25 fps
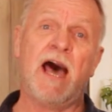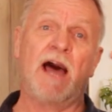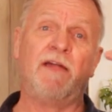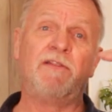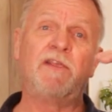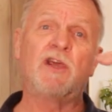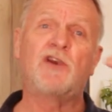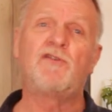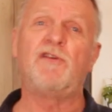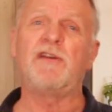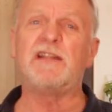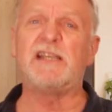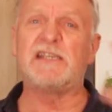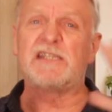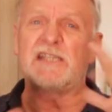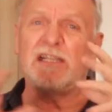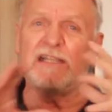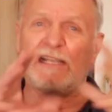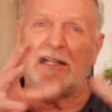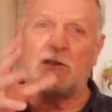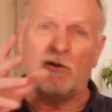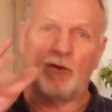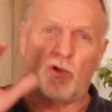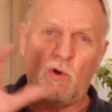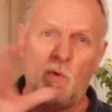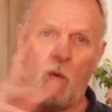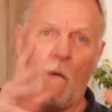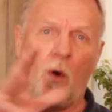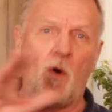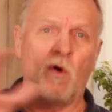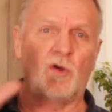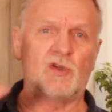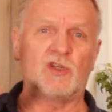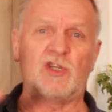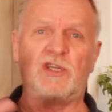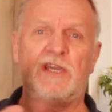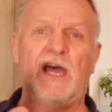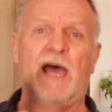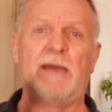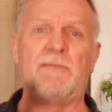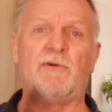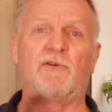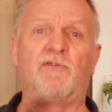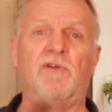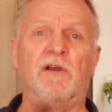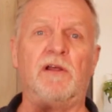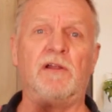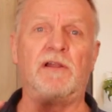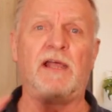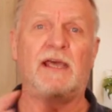And the grill is a little
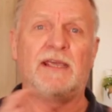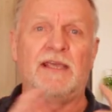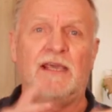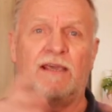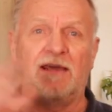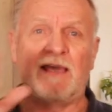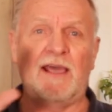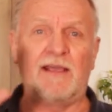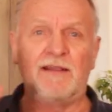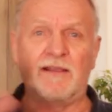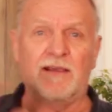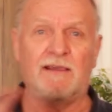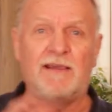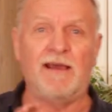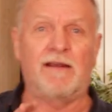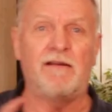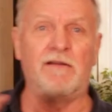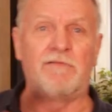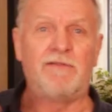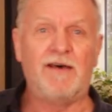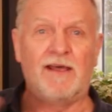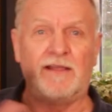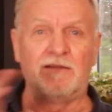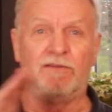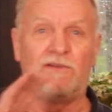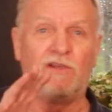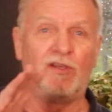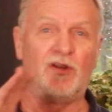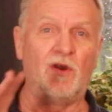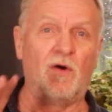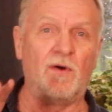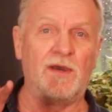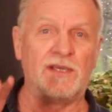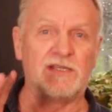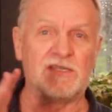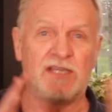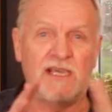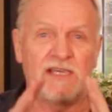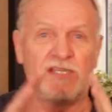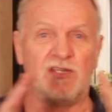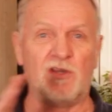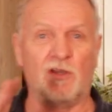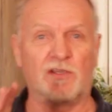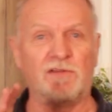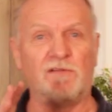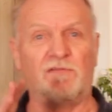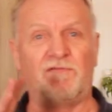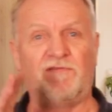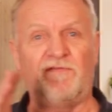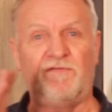quartz-type grill, like you get in a caravan, you know. It's
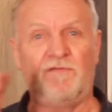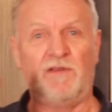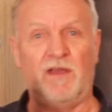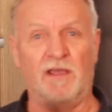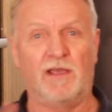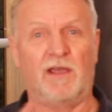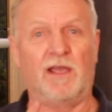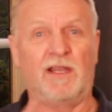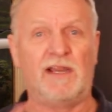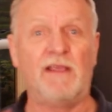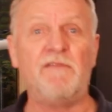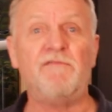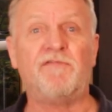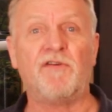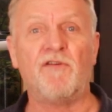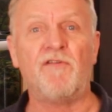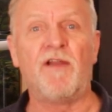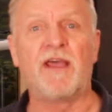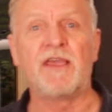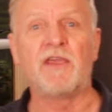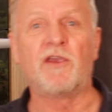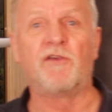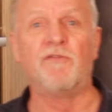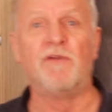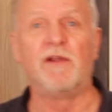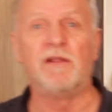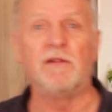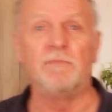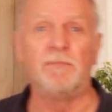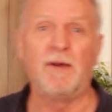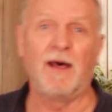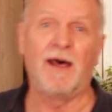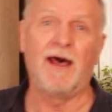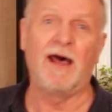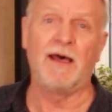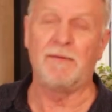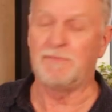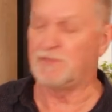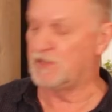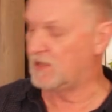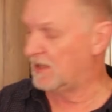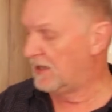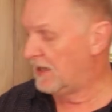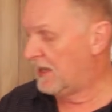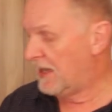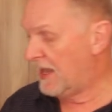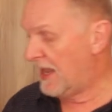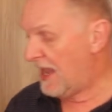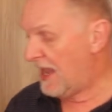not an infrared grill, perhaps.